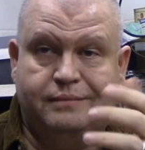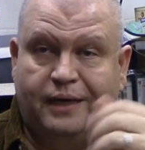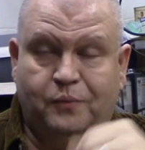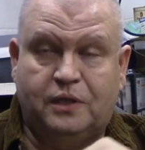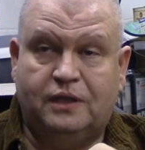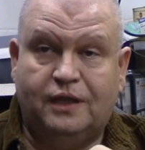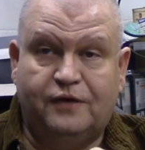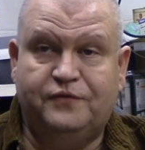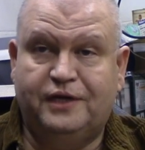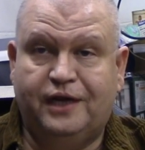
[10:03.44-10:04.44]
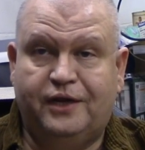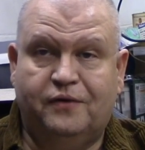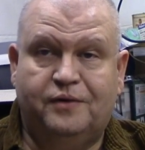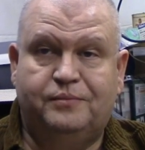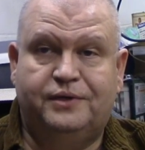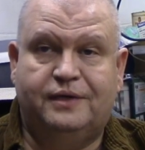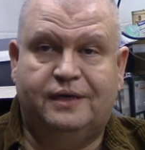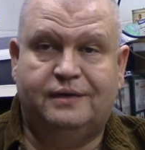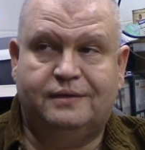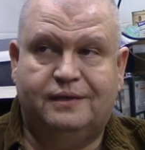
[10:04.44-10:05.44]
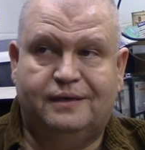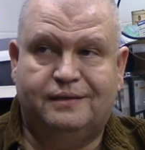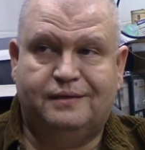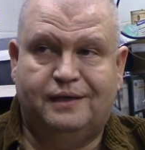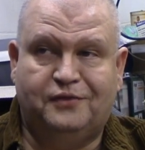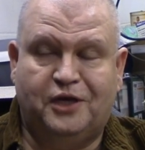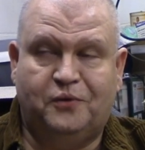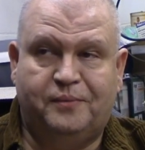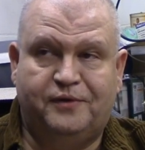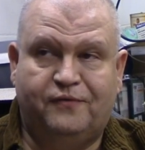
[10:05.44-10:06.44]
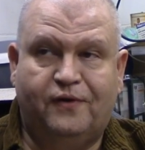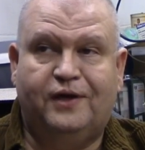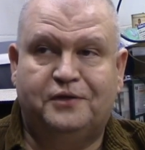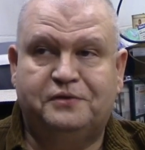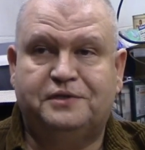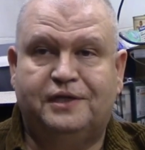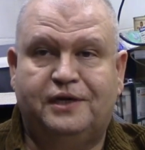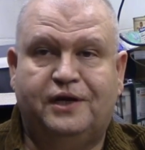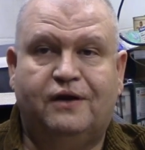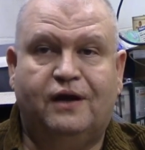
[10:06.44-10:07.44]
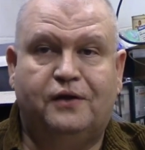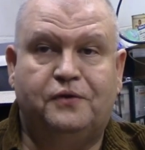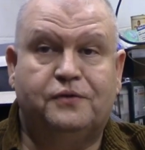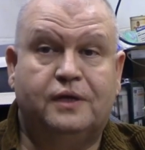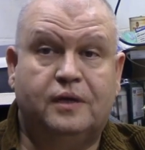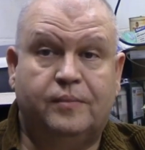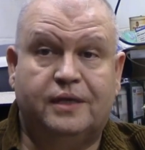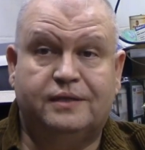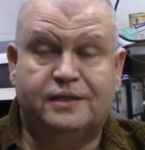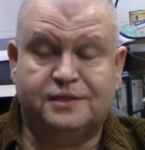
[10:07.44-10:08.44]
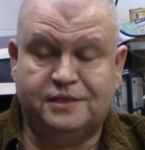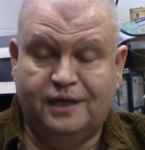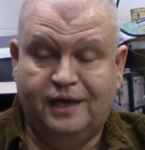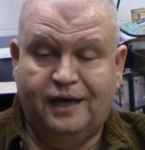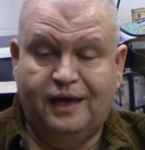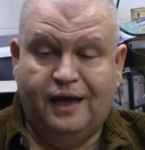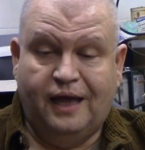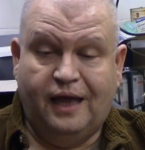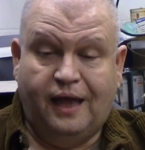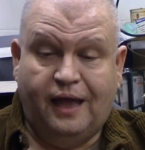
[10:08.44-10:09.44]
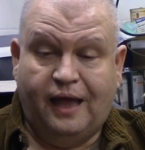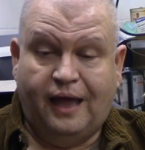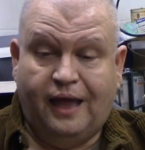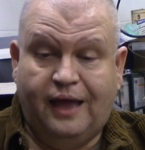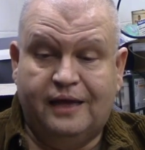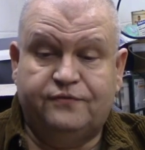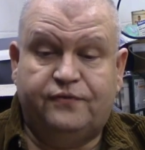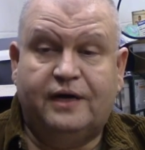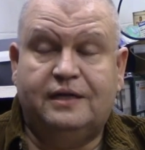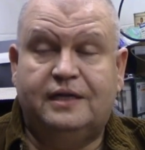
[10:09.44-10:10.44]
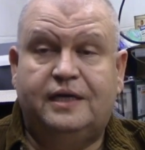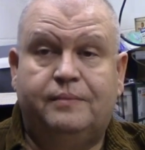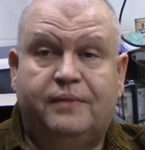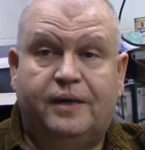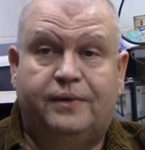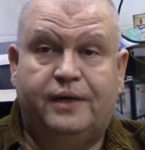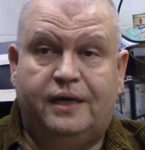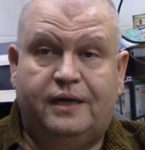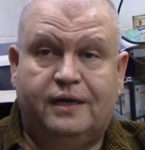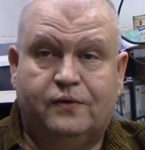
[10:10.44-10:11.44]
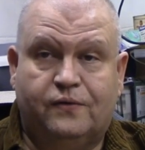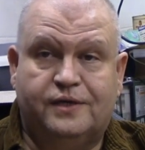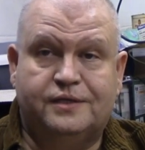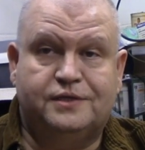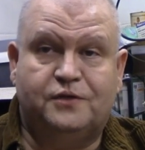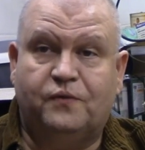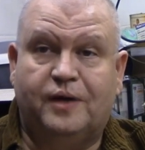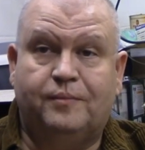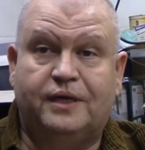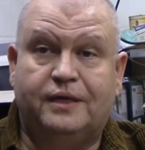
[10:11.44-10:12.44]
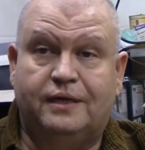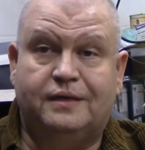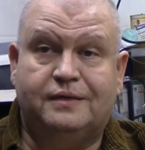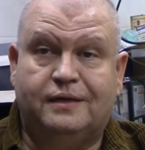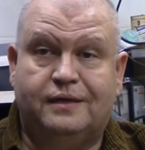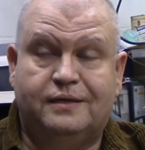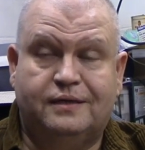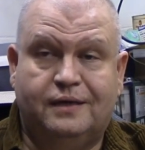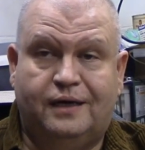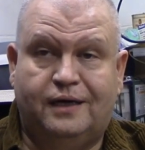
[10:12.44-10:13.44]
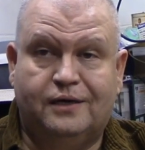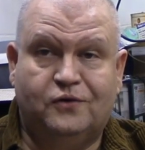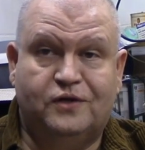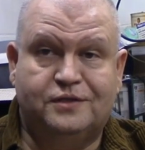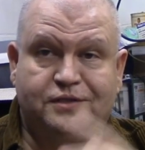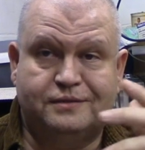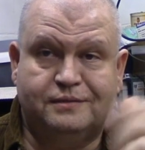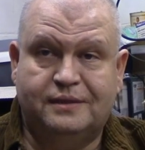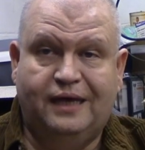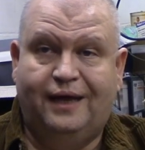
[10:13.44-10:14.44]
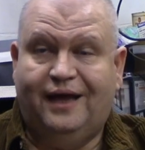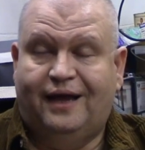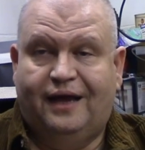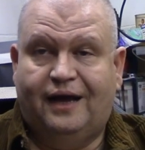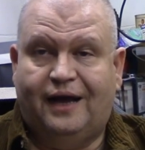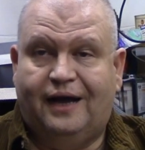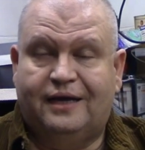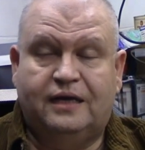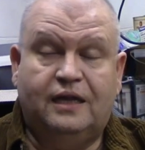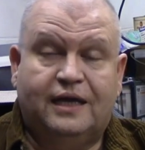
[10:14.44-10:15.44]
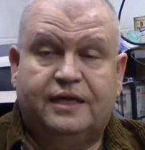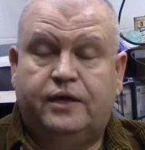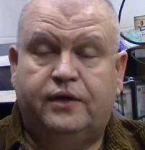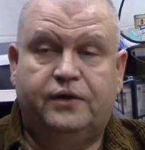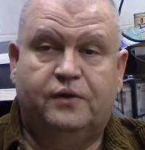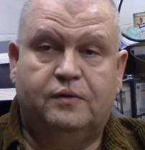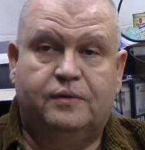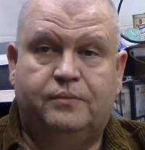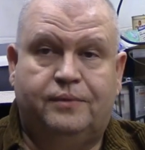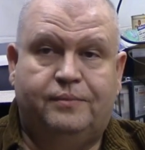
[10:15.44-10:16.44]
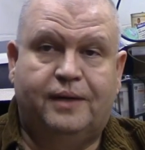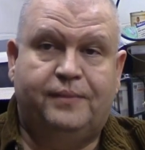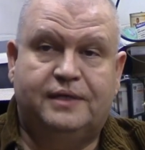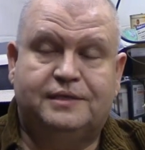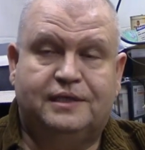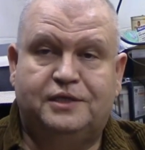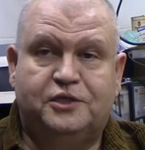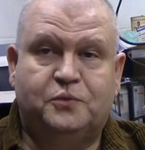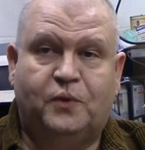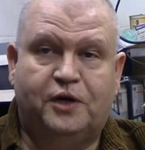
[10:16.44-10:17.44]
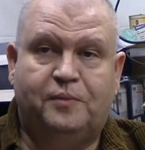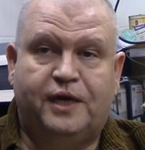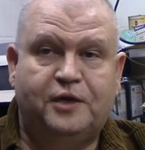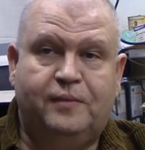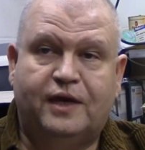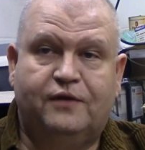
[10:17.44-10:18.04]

I would love to get your input. I, I, I think it would be very interesting to hear how you think about this. And finally, my buddy Chris, the rambling dilettante. Chris, I'd like to hear your input, but I basically just wanted to make you.